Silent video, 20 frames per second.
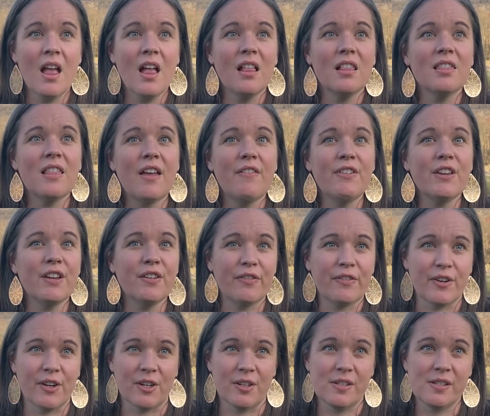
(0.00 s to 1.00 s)
Loving
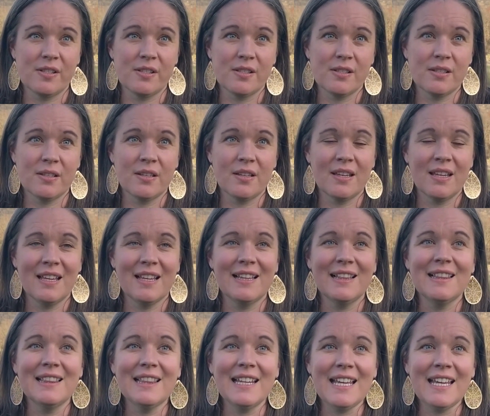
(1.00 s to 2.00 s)
first,
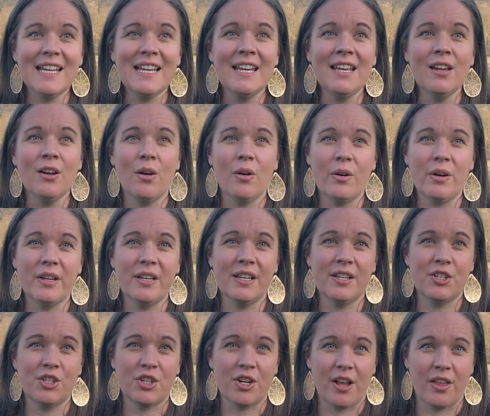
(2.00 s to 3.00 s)
leaning on
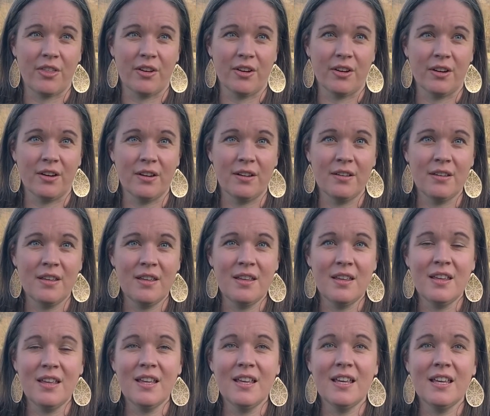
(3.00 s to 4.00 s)
each other,
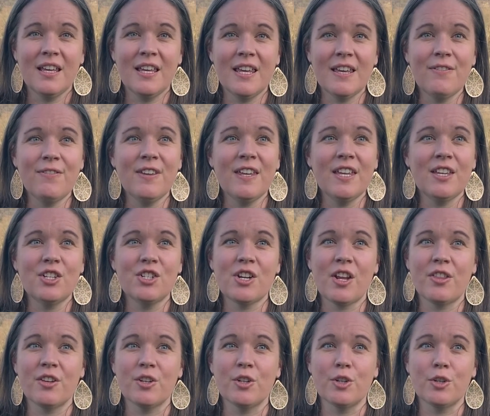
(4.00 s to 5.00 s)
giving each
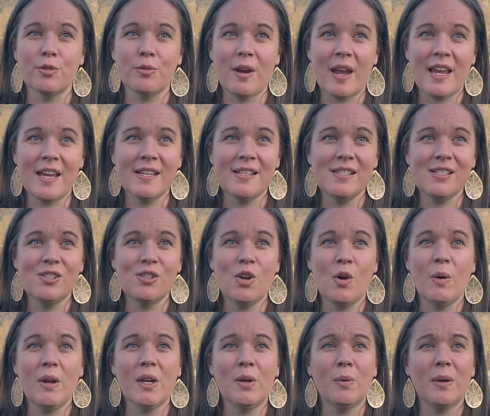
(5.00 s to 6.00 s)
other grace,
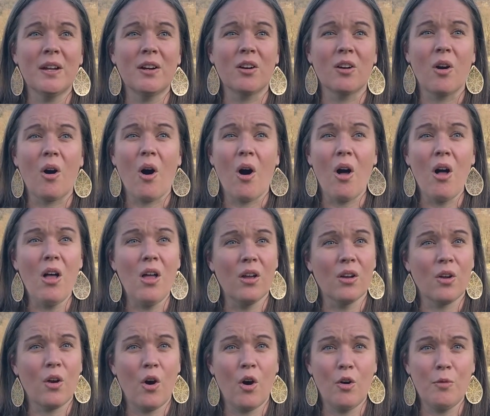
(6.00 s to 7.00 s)
knowing we are all
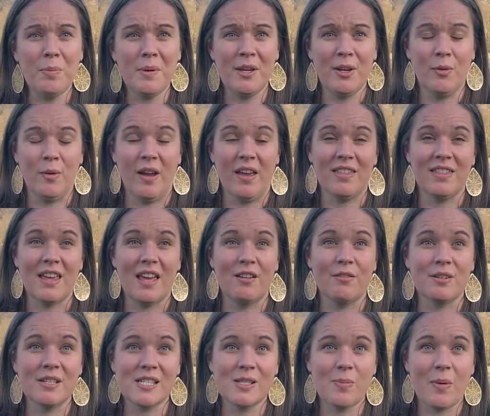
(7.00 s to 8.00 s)
coping with and
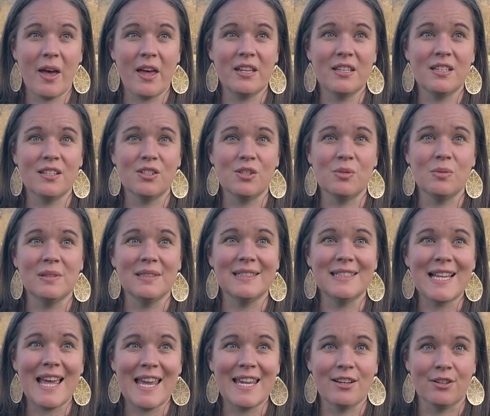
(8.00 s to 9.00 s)
responding to
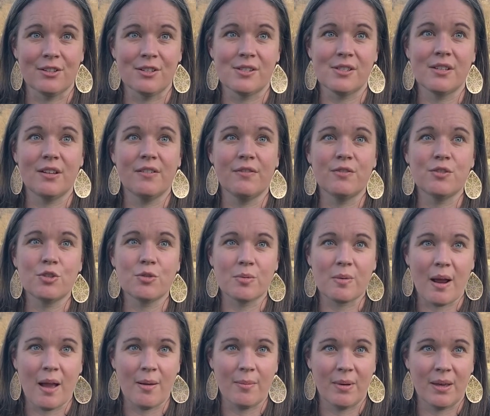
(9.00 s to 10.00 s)
layers of
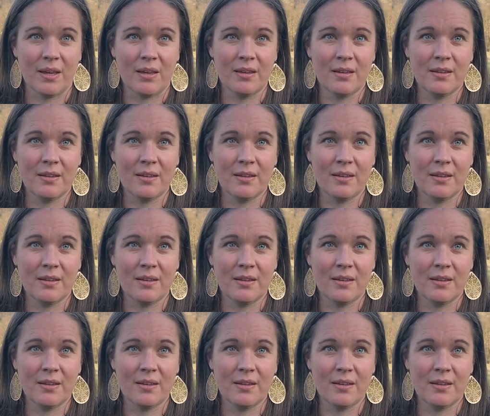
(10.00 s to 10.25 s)
trauma.